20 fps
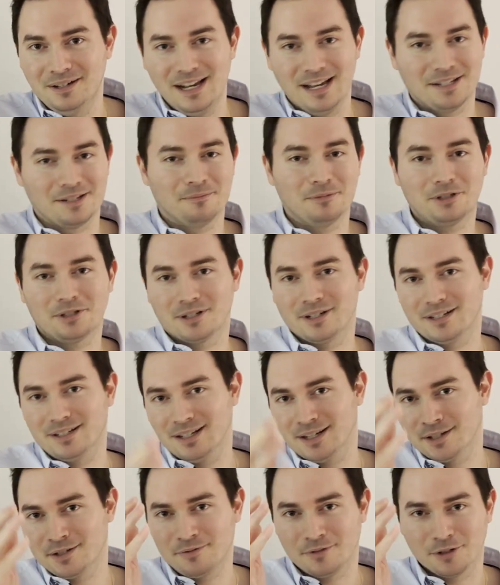as I'm sure it
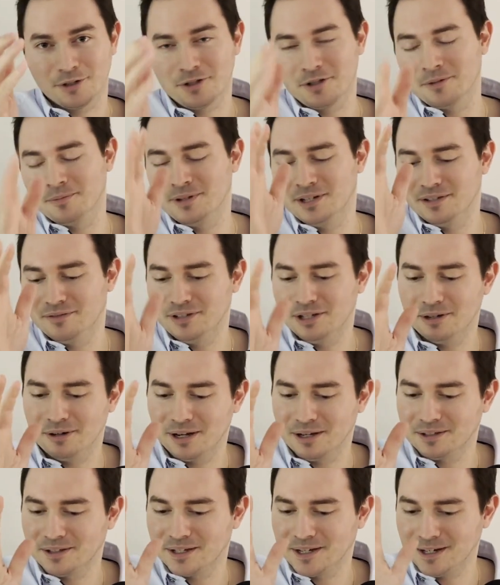does for so many of you
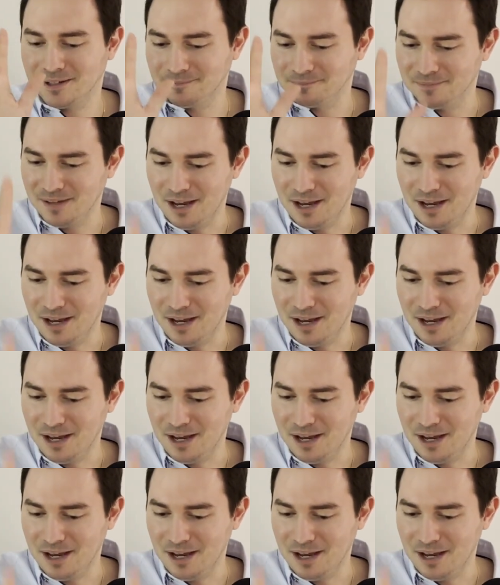out there.